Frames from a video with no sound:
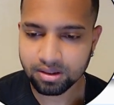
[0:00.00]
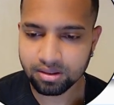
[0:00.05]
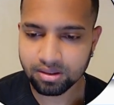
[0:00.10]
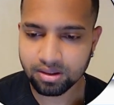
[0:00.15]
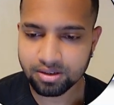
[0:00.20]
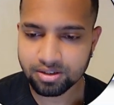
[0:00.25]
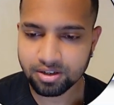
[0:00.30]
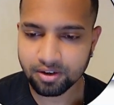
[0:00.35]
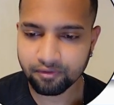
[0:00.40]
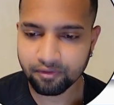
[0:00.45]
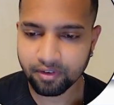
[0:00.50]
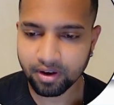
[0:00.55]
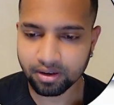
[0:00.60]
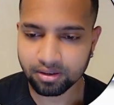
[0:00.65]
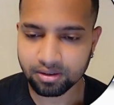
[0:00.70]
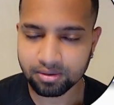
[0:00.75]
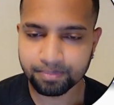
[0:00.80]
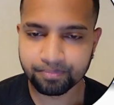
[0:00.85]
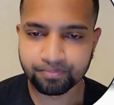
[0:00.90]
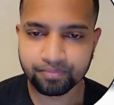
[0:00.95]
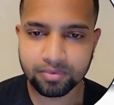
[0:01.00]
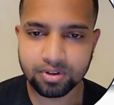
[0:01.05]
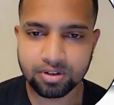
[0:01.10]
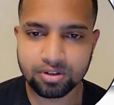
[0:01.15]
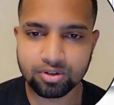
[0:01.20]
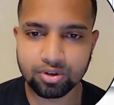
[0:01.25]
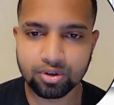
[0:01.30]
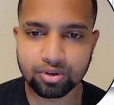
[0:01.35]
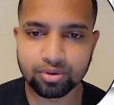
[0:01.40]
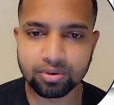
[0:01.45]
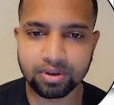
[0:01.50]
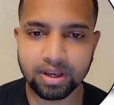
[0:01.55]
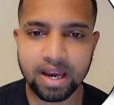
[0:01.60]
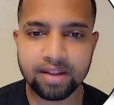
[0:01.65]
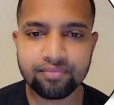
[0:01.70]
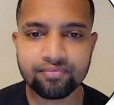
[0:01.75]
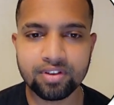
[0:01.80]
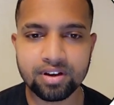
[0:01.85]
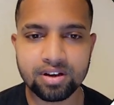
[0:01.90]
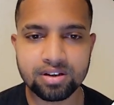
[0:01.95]
this effect. So to
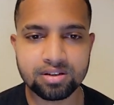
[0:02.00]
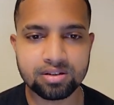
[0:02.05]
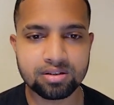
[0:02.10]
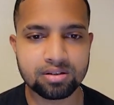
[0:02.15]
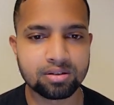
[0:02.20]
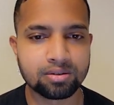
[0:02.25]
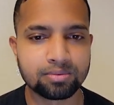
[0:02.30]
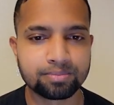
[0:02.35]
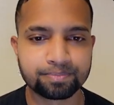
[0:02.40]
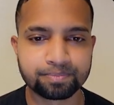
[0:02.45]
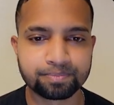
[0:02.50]
get this,